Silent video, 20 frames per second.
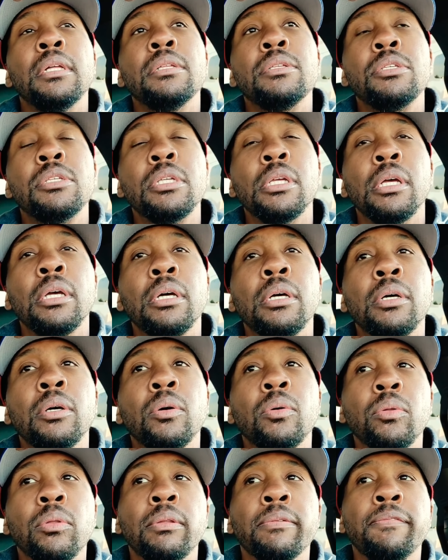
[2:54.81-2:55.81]

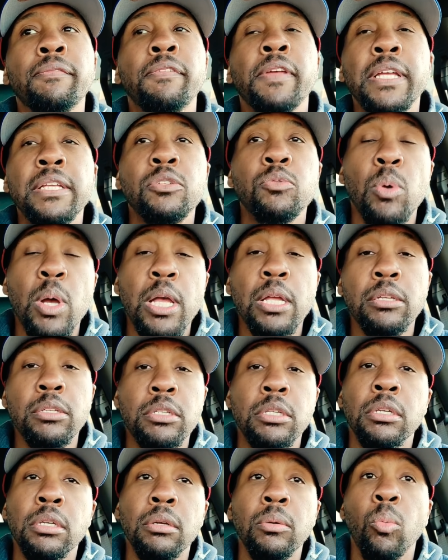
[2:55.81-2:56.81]
So the fix
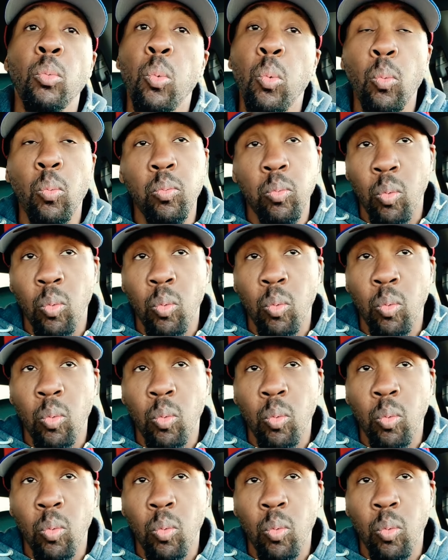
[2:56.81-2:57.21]
was to